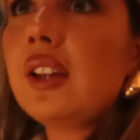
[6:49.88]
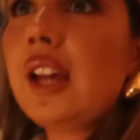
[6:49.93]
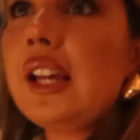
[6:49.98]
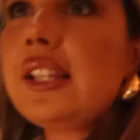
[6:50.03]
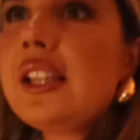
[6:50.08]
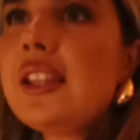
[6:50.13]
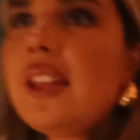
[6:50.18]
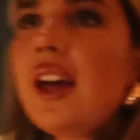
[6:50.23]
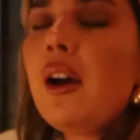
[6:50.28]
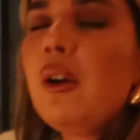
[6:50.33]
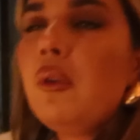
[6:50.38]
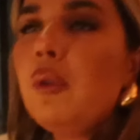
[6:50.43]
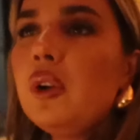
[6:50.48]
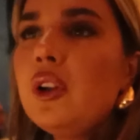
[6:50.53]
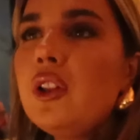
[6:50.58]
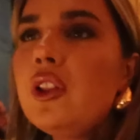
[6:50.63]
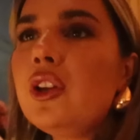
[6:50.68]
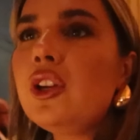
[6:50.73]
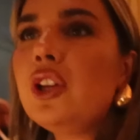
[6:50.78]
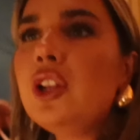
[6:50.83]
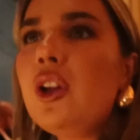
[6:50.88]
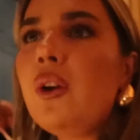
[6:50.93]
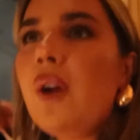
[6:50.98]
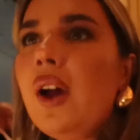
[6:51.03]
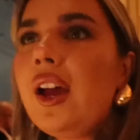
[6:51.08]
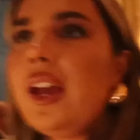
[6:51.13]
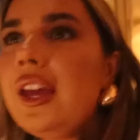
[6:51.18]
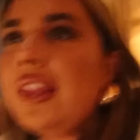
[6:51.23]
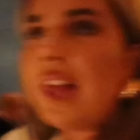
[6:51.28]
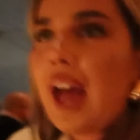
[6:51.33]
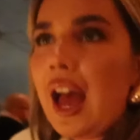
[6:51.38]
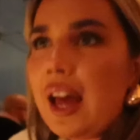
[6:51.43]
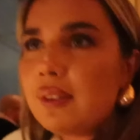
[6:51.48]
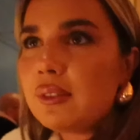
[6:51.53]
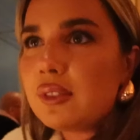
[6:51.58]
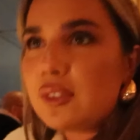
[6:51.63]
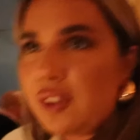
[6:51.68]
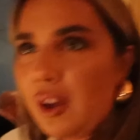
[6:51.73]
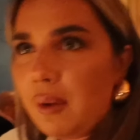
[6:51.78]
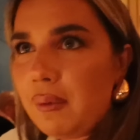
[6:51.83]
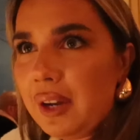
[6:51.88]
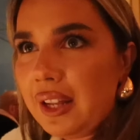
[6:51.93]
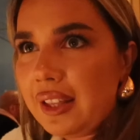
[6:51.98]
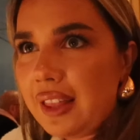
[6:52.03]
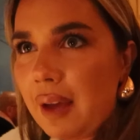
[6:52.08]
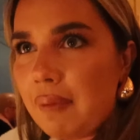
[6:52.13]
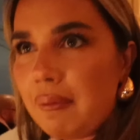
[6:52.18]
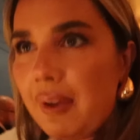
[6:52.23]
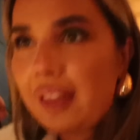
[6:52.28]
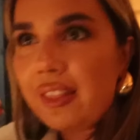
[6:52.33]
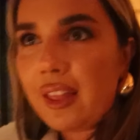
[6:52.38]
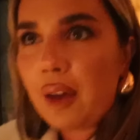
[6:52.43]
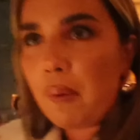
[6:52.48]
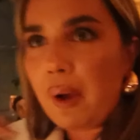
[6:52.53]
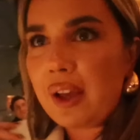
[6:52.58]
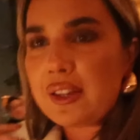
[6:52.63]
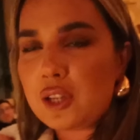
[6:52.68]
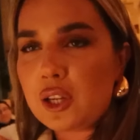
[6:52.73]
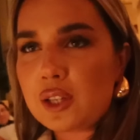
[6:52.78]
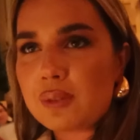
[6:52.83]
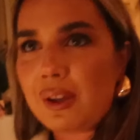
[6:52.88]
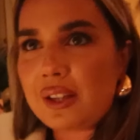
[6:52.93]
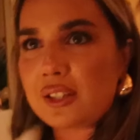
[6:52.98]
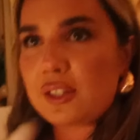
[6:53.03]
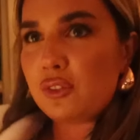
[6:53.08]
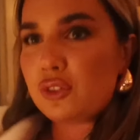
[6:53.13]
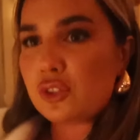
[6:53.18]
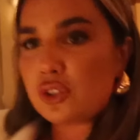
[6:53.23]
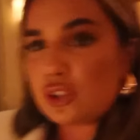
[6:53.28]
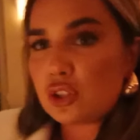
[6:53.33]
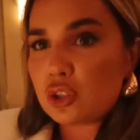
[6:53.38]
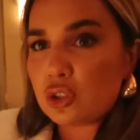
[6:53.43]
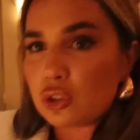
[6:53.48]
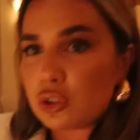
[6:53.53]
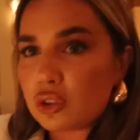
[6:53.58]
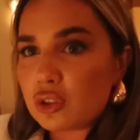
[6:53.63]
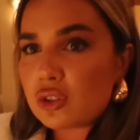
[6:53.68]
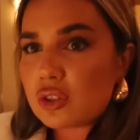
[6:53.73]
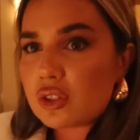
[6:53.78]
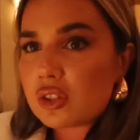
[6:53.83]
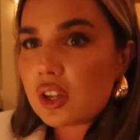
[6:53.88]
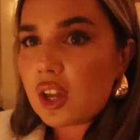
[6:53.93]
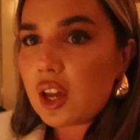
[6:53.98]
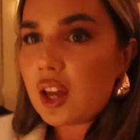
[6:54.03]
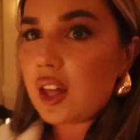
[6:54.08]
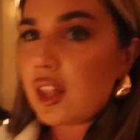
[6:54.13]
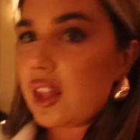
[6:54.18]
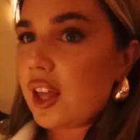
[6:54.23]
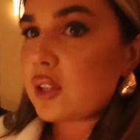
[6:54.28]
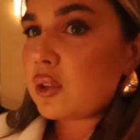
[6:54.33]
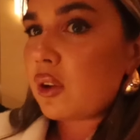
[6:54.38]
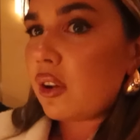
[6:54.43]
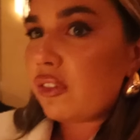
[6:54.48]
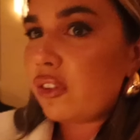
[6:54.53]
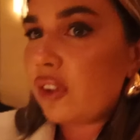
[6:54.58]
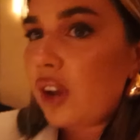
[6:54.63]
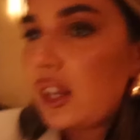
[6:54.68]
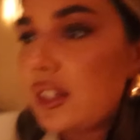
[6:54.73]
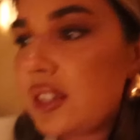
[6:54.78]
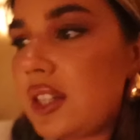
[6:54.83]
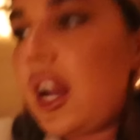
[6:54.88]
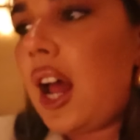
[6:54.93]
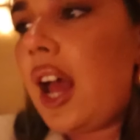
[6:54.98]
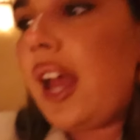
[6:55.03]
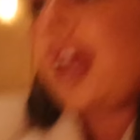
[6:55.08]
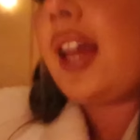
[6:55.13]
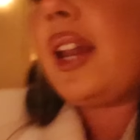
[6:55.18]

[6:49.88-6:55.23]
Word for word: Is it that one of the, you know what? in the Addams family, that man that wears those massive suits That's what I feel like tonight.